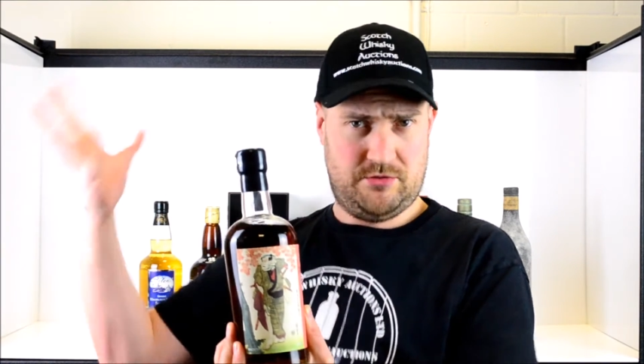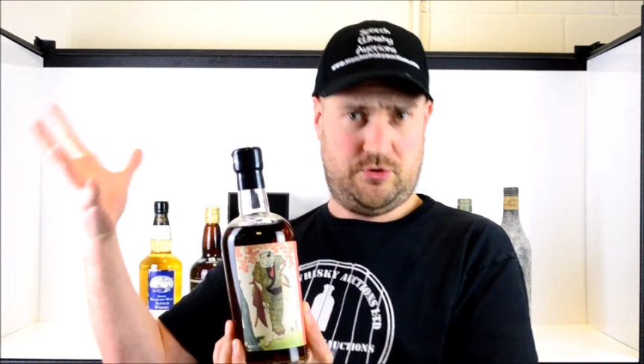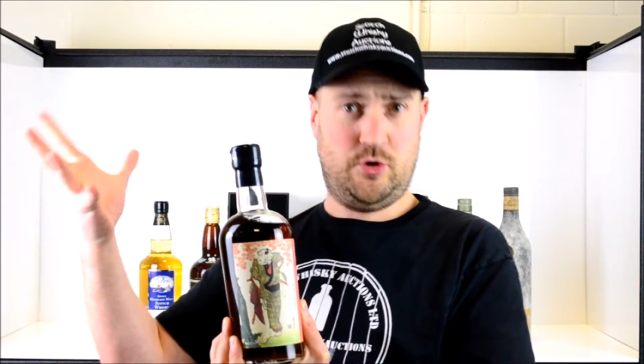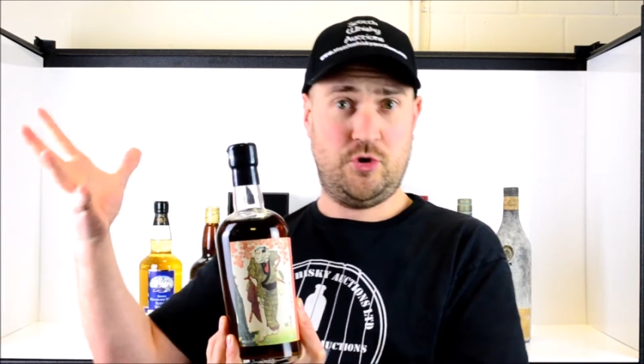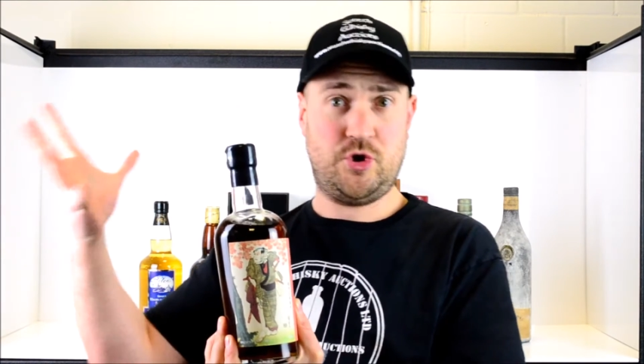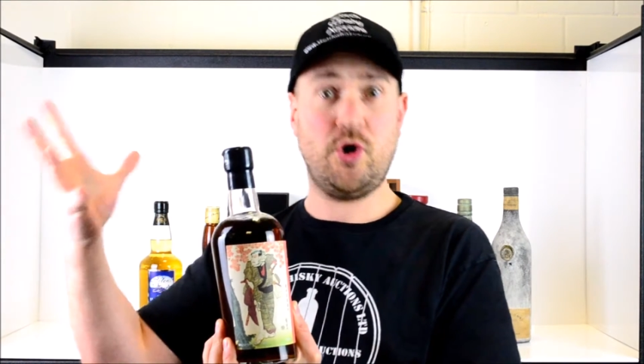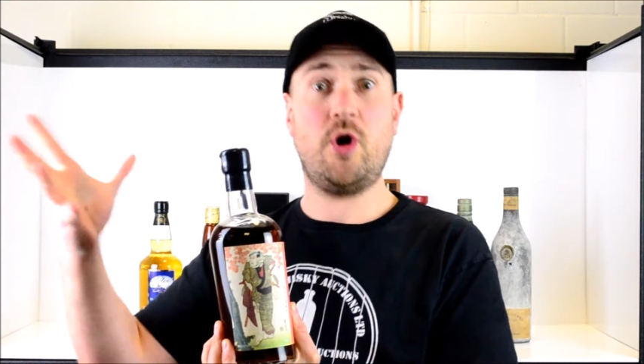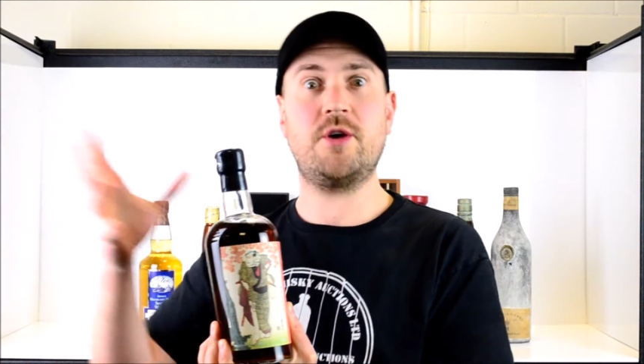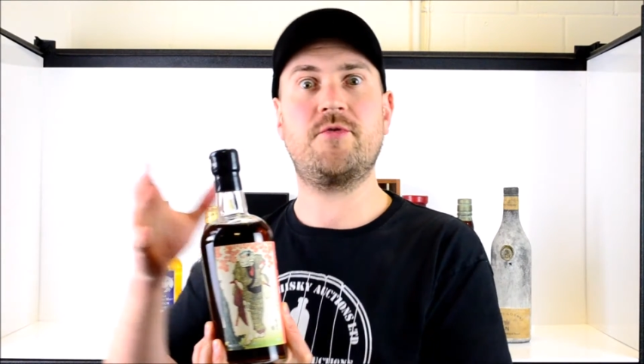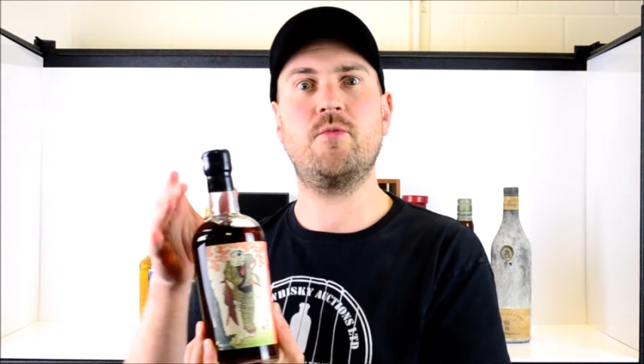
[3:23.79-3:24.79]
too
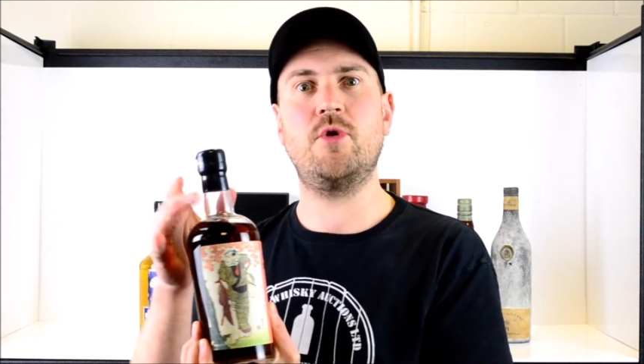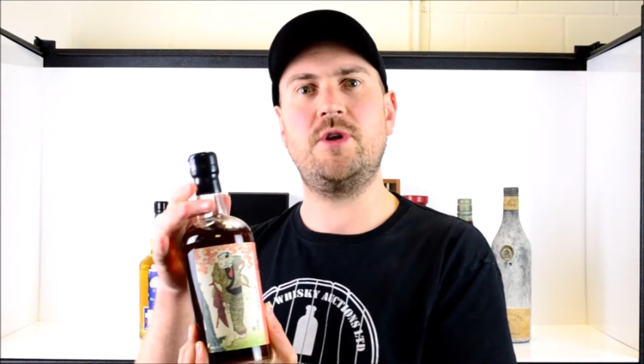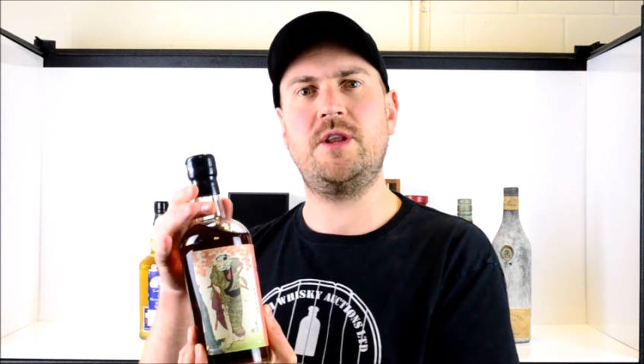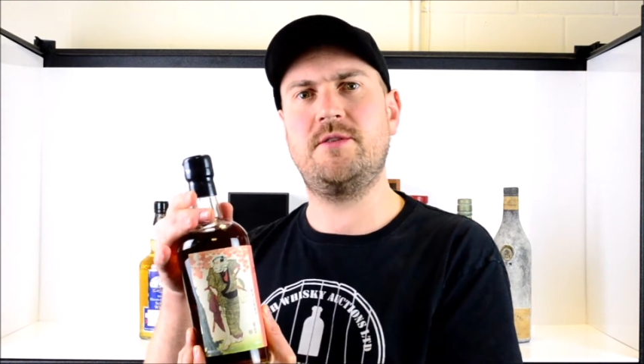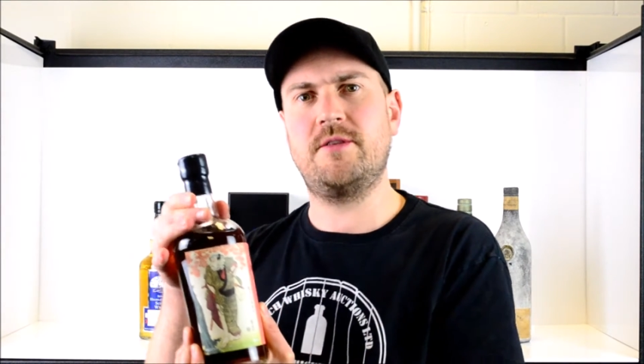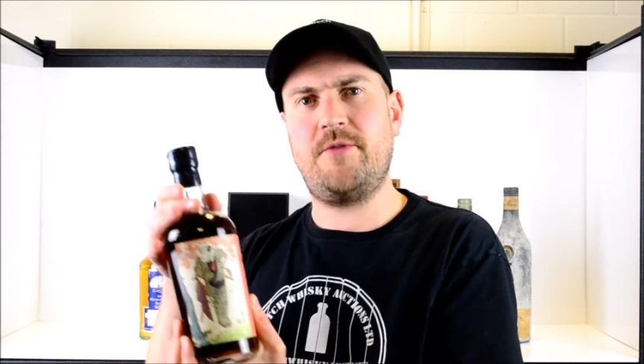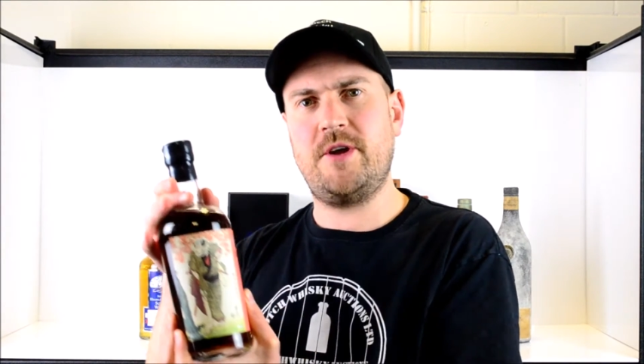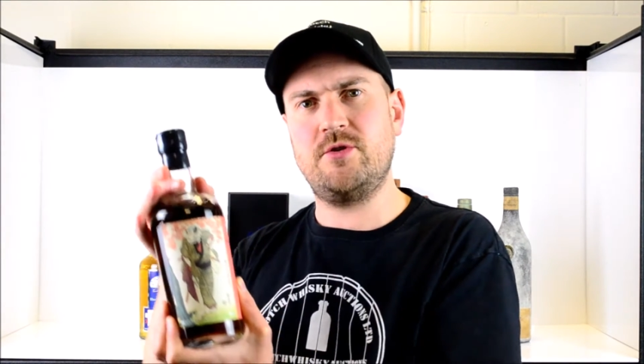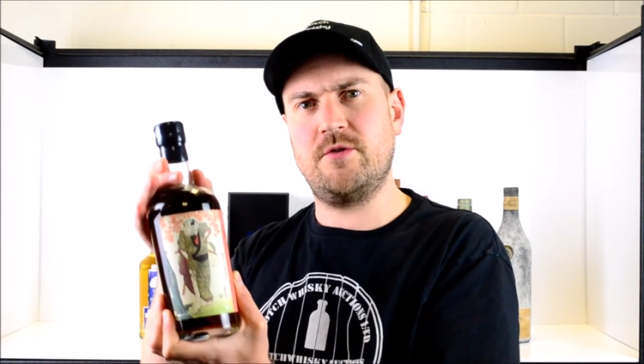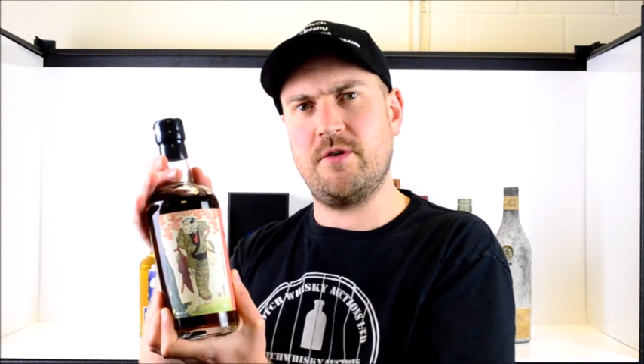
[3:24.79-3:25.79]
short from what you need to
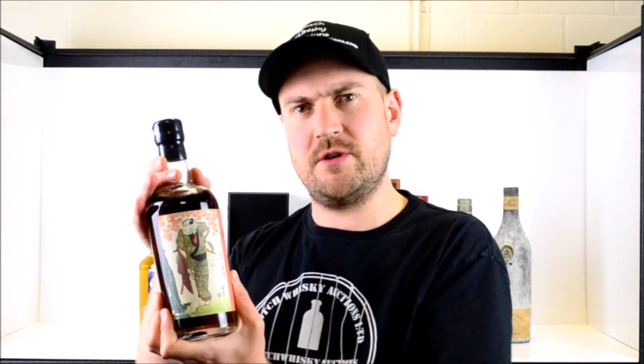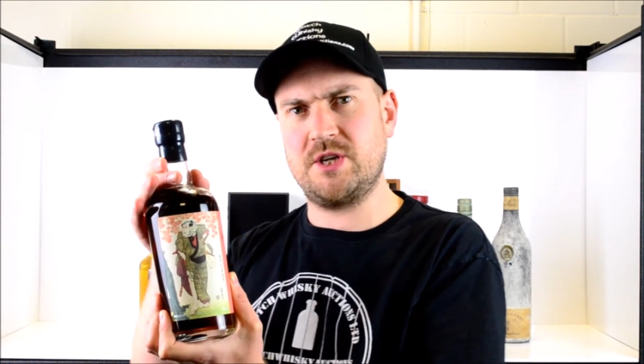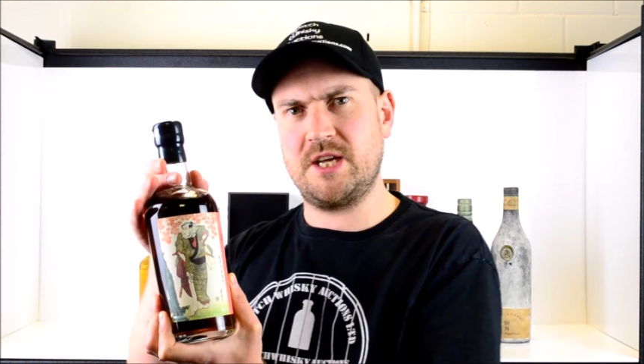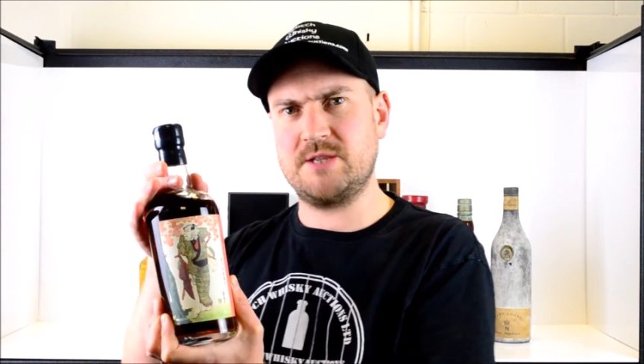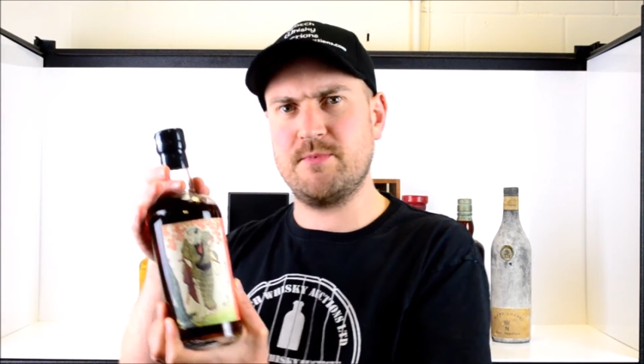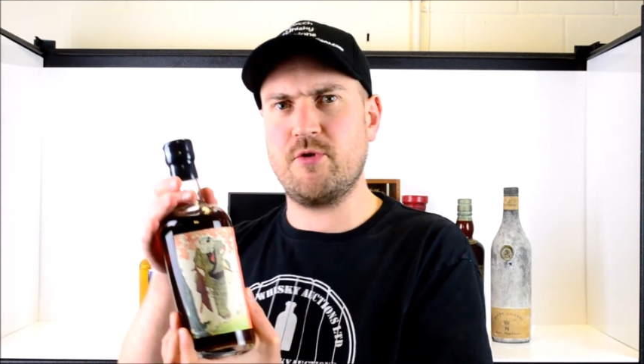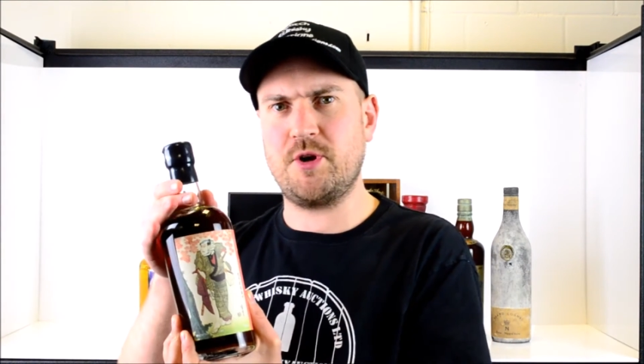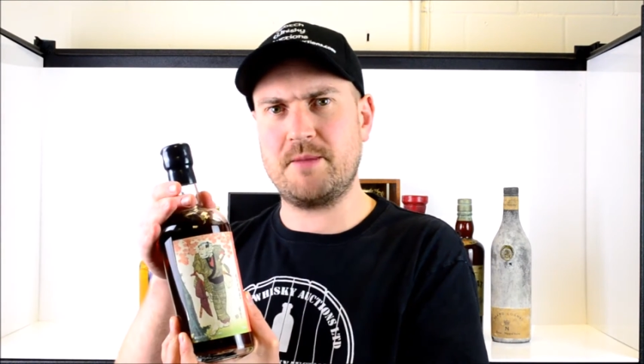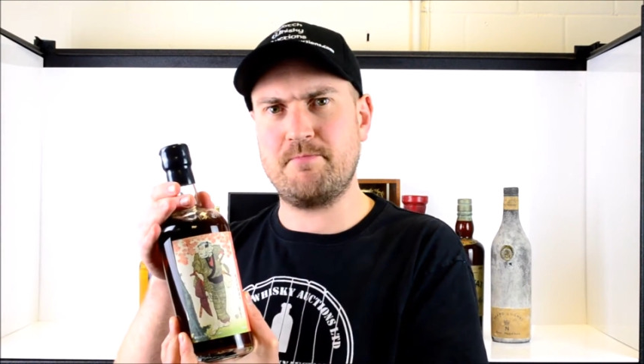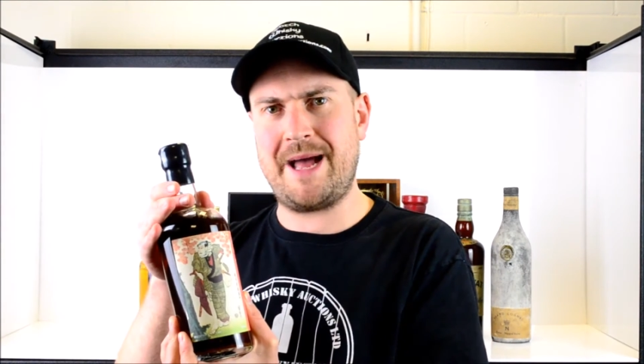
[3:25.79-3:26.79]
defend your village against
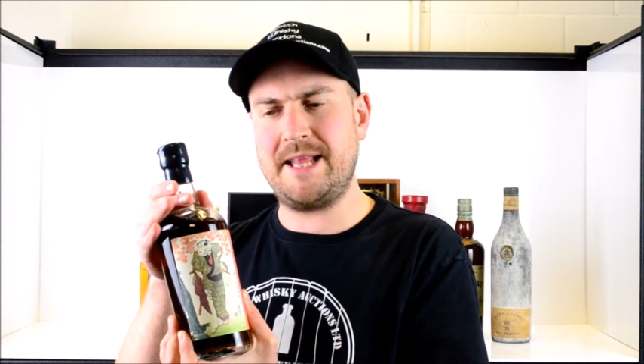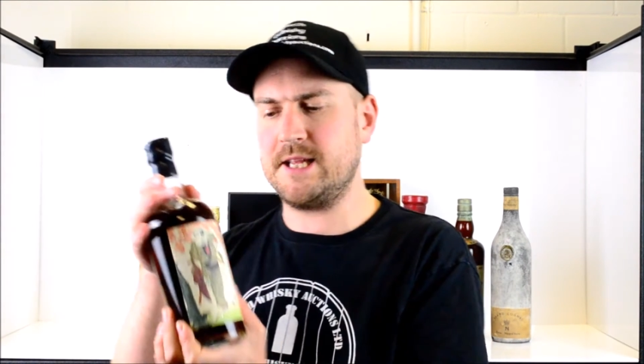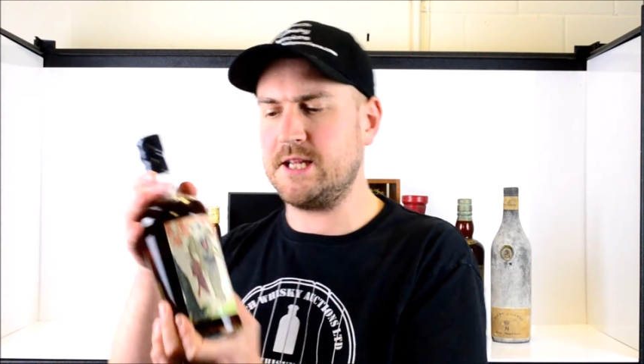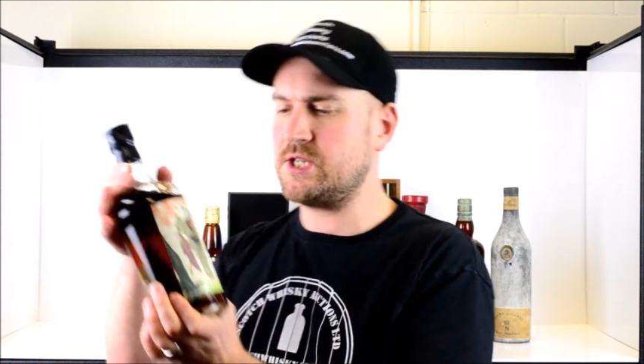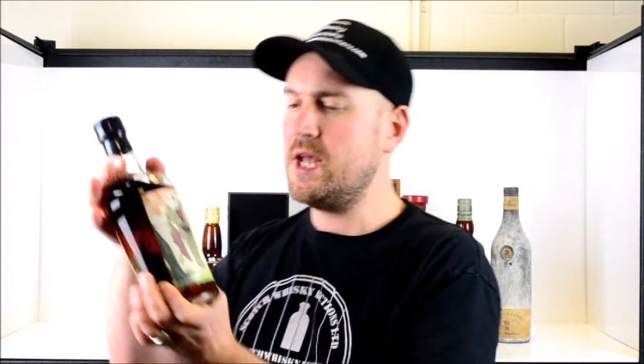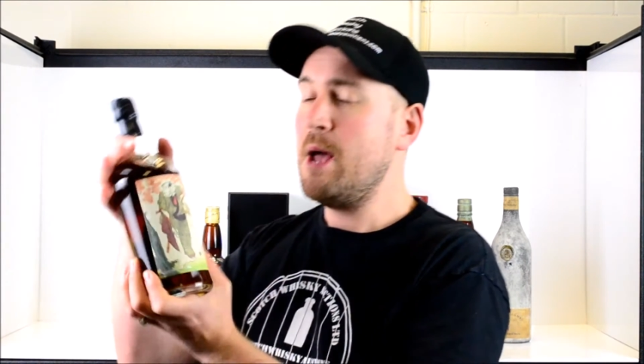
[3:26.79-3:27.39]
marauding bandits.